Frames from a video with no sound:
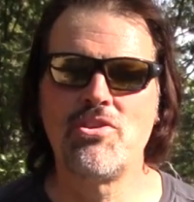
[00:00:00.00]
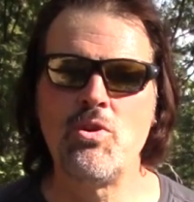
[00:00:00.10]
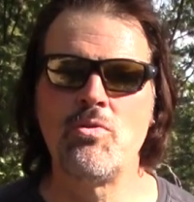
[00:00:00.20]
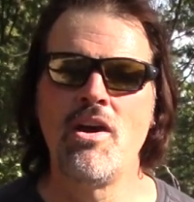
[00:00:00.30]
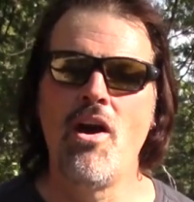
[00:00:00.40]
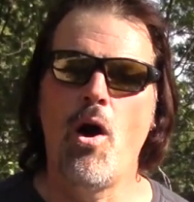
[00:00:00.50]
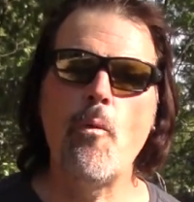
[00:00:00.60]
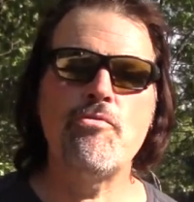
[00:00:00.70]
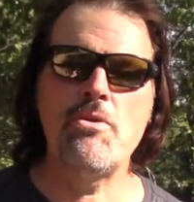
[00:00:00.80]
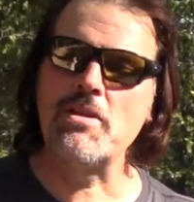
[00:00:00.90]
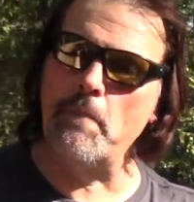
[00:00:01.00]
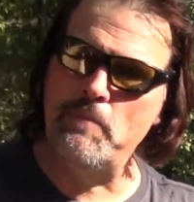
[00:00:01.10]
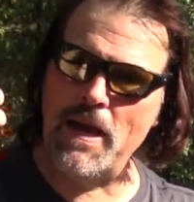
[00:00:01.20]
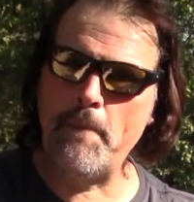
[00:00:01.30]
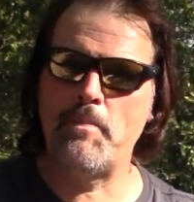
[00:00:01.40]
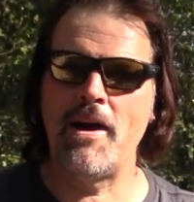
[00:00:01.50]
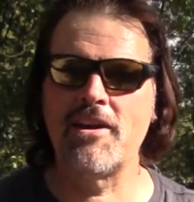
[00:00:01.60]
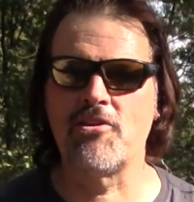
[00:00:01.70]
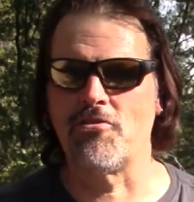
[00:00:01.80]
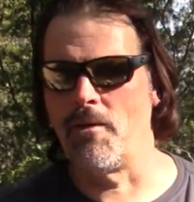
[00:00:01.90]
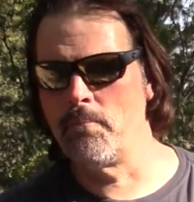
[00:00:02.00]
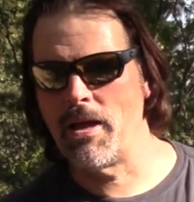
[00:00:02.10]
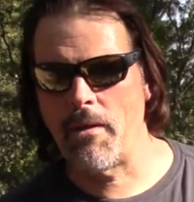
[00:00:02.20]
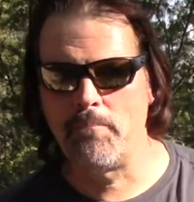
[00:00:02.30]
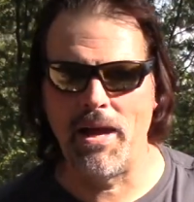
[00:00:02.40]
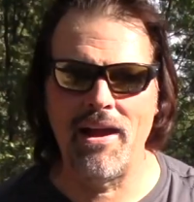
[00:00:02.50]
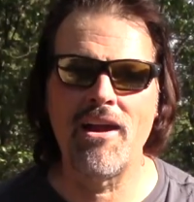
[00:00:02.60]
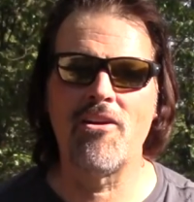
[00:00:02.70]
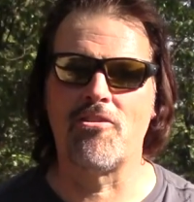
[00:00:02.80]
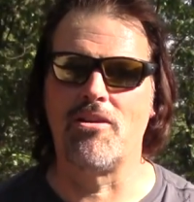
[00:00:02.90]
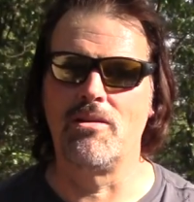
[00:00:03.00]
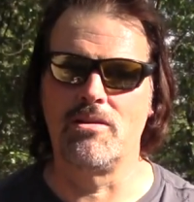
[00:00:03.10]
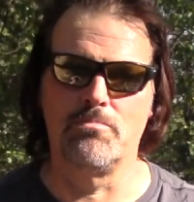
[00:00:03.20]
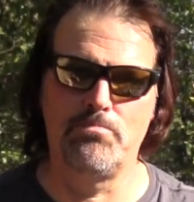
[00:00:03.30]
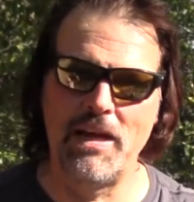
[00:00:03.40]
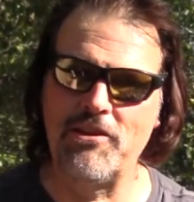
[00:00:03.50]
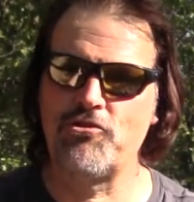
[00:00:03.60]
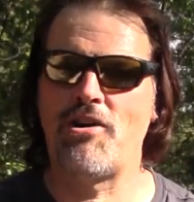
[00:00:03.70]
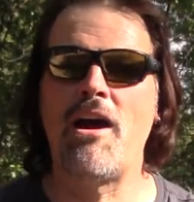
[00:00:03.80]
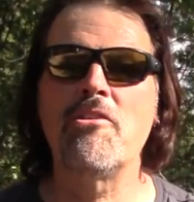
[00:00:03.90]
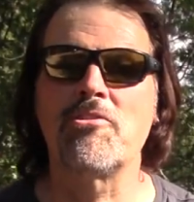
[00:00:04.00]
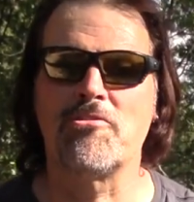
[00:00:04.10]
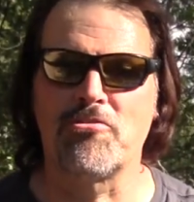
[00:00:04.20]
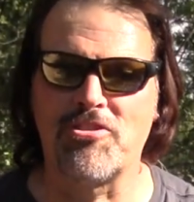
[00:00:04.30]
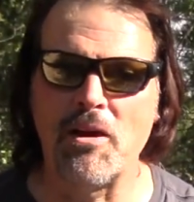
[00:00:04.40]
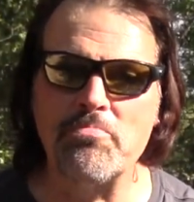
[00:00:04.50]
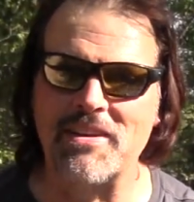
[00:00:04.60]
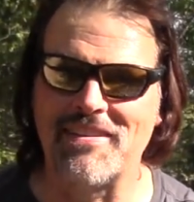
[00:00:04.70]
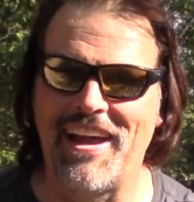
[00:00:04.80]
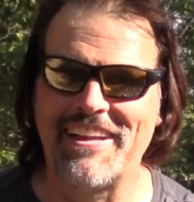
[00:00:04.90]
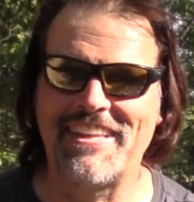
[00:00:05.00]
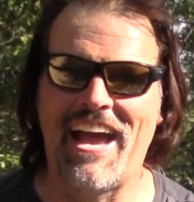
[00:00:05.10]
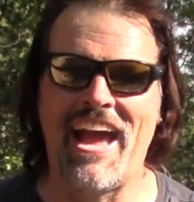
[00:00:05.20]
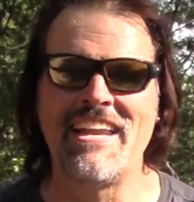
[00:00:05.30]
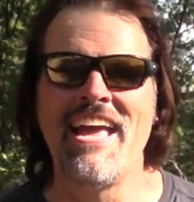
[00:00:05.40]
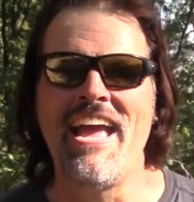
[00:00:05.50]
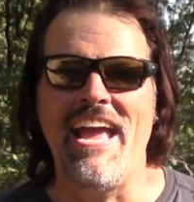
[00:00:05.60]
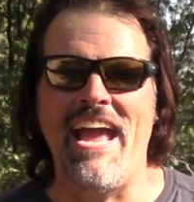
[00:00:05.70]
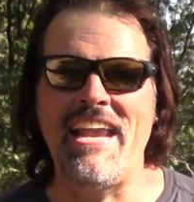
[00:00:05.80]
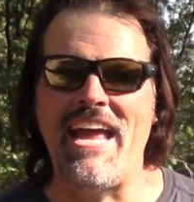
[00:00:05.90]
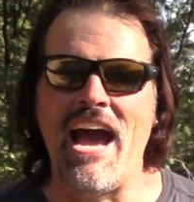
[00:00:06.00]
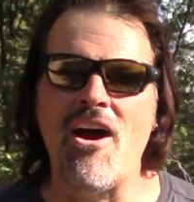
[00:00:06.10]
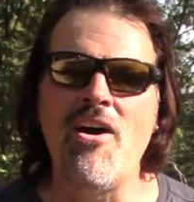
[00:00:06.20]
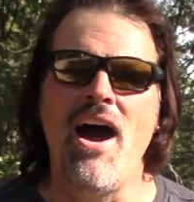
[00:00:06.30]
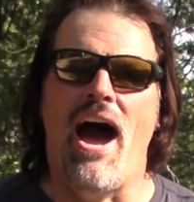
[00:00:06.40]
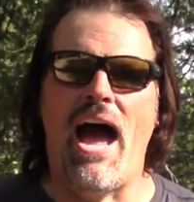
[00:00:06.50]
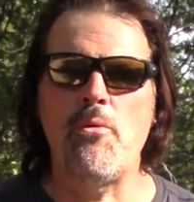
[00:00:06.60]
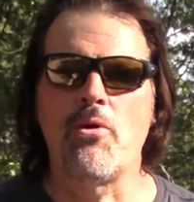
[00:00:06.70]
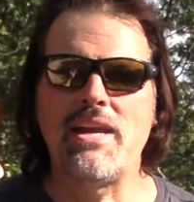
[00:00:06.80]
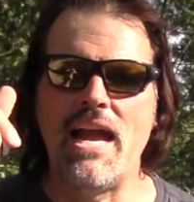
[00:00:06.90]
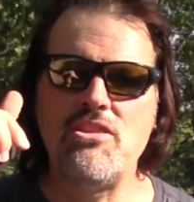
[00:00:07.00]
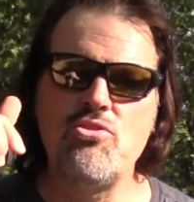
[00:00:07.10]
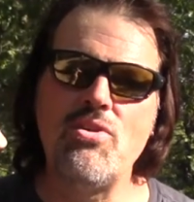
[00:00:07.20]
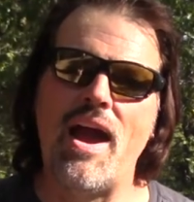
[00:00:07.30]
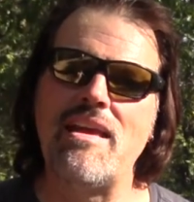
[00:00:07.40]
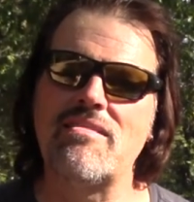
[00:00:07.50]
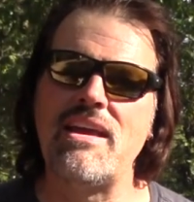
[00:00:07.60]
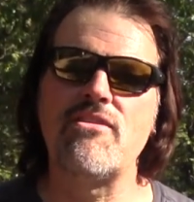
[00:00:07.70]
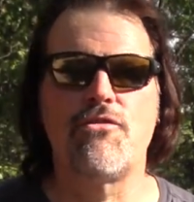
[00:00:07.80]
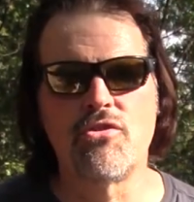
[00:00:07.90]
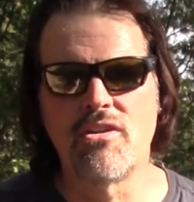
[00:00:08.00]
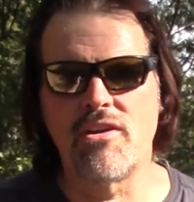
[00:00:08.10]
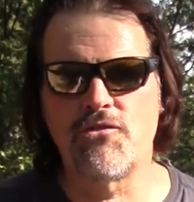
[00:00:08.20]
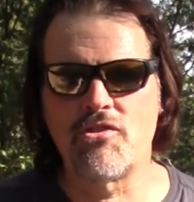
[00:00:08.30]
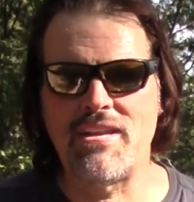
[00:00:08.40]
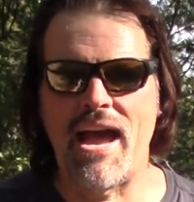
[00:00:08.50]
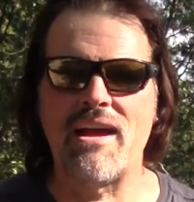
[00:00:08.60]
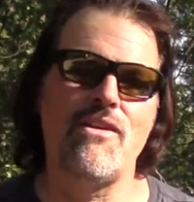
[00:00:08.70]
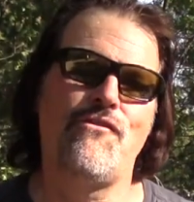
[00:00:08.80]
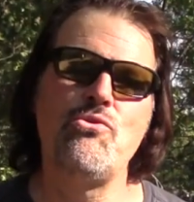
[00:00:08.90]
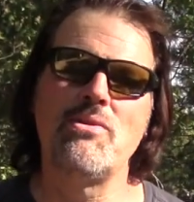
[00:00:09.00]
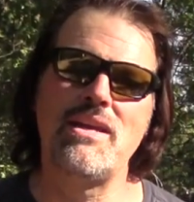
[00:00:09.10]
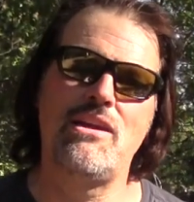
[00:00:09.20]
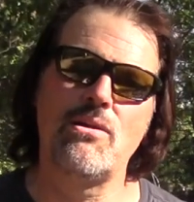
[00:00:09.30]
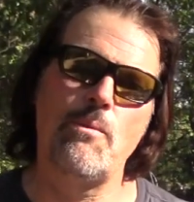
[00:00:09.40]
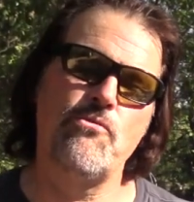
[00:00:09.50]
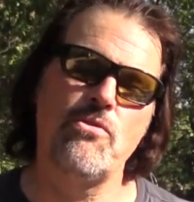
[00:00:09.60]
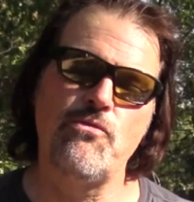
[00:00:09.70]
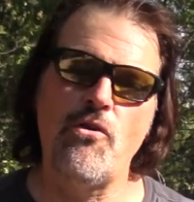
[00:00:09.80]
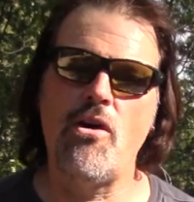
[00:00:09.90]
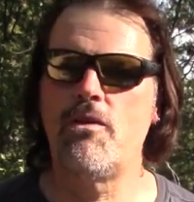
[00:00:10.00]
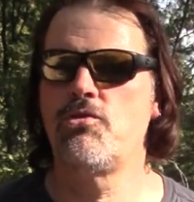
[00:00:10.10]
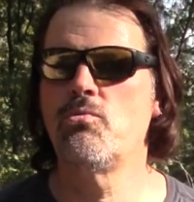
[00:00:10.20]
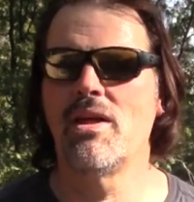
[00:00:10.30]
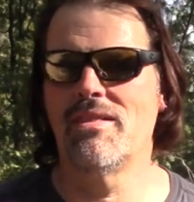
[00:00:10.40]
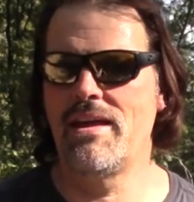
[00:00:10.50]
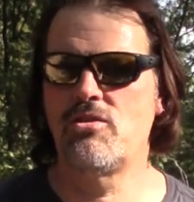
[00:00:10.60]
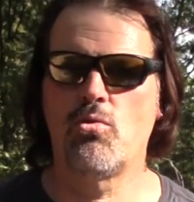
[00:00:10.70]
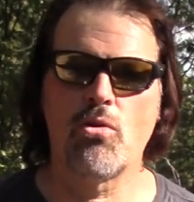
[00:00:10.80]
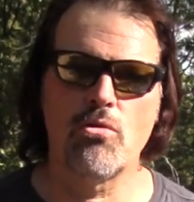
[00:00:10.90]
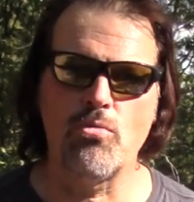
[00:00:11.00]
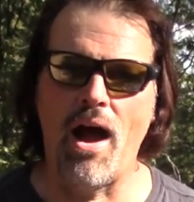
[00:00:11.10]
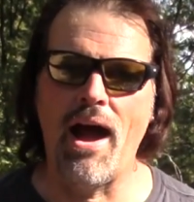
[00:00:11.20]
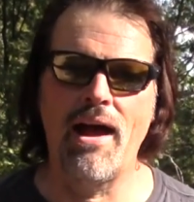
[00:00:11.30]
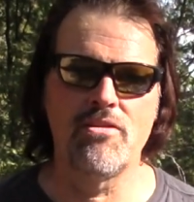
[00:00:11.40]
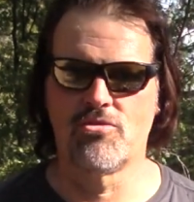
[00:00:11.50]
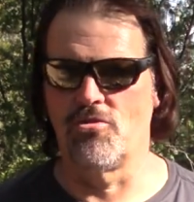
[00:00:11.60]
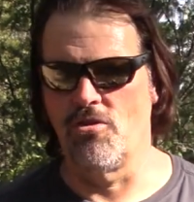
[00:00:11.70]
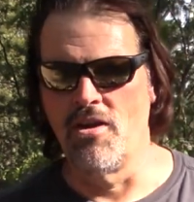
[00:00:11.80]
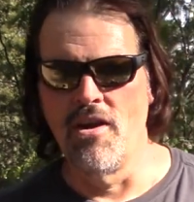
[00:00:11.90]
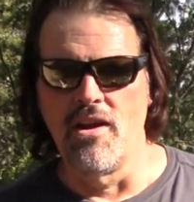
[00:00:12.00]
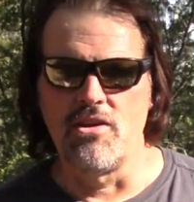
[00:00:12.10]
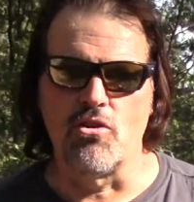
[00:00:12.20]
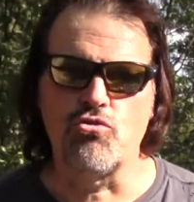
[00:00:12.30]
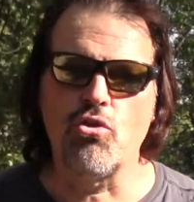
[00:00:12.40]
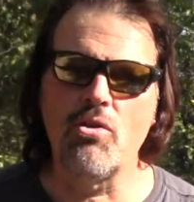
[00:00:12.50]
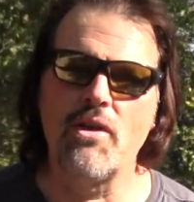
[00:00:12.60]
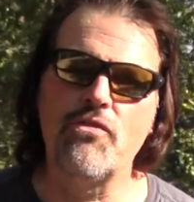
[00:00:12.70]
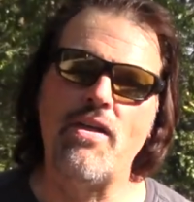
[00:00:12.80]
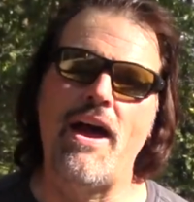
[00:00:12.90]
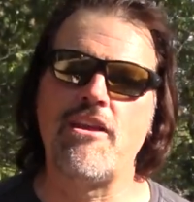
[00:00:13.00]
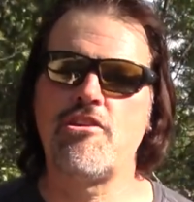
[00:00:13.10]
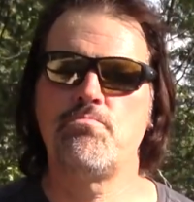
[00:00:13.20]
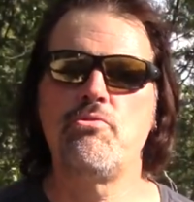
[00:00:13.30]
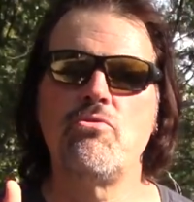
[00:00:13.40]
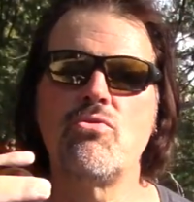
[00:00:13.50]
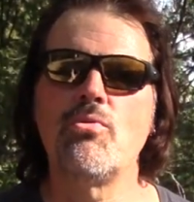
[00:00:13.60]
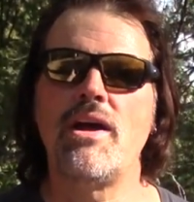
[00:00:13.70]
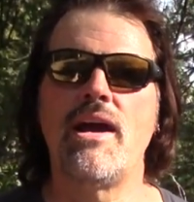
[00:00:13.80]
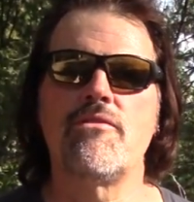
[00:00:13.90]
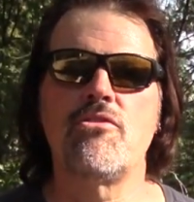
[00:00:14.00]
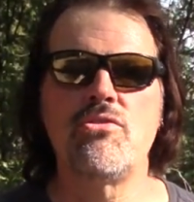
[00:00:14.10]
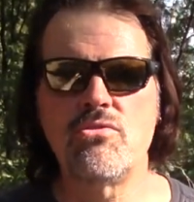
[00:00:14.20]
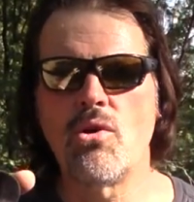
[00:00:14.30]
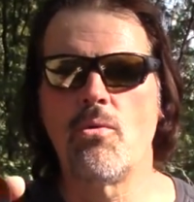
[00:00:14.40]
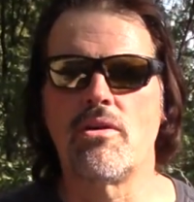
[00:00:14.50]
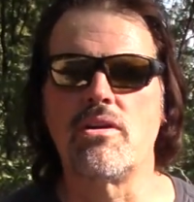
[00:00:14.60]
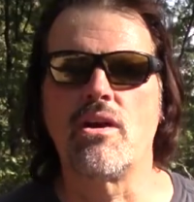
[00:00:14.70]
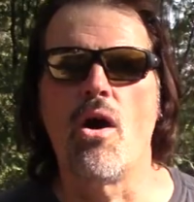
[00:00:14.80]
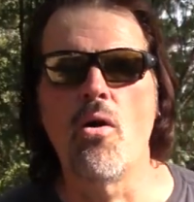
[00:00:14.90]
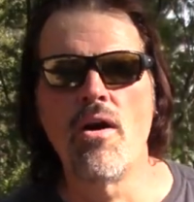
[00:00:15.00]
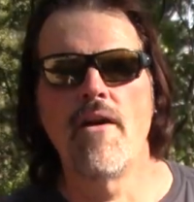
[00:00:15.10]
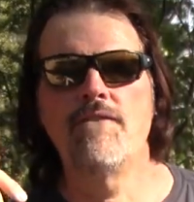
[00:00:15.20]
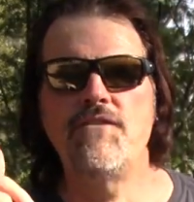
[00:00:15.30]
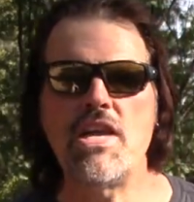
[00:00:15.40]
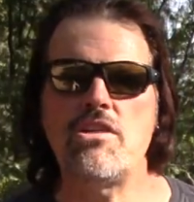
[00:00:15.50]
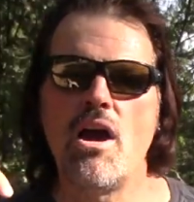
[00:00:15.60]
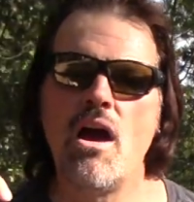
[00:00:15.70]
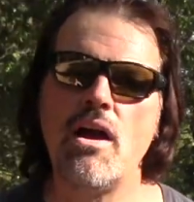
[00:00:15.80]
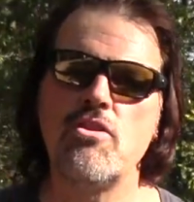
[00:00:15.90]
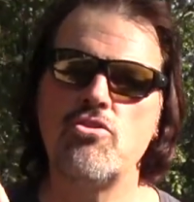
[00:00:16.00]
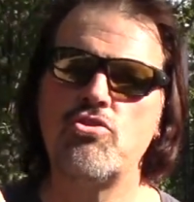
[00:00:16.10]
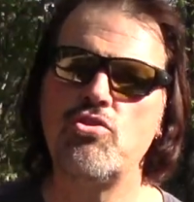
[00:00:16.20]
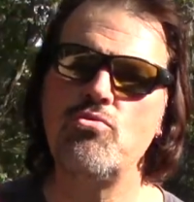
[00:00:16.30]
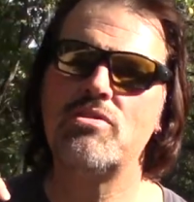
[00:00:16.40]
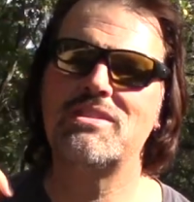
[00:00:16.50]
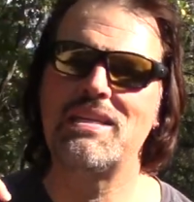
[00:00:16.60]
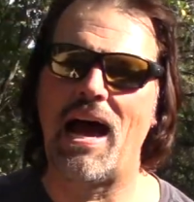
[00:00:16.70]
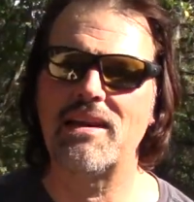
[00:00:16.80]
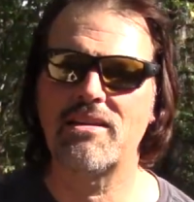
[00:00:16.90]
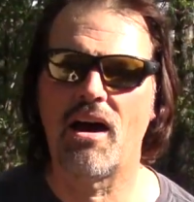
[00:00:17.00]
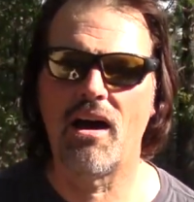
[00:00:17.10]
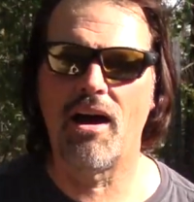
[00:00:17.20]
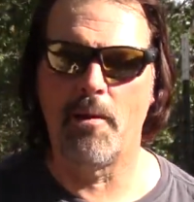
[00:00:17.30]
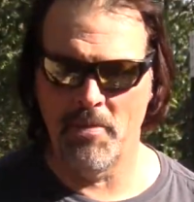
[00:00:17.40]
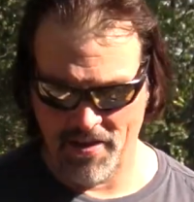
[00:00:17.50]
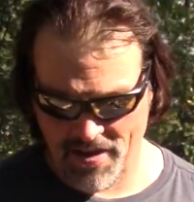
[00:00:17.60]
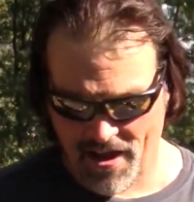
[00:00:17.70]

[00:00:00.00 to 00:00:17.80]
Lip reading: soon, hopefully with a big buck or a big bear or a big trout or something like that. Anyhow, I will catch you guys later. If you're looking for tackle, if you want to gear up for the fall, if you want lead core rods or, you know, trolling flies, spoons, whatever, you know where to go. Fishhuntshoot.com.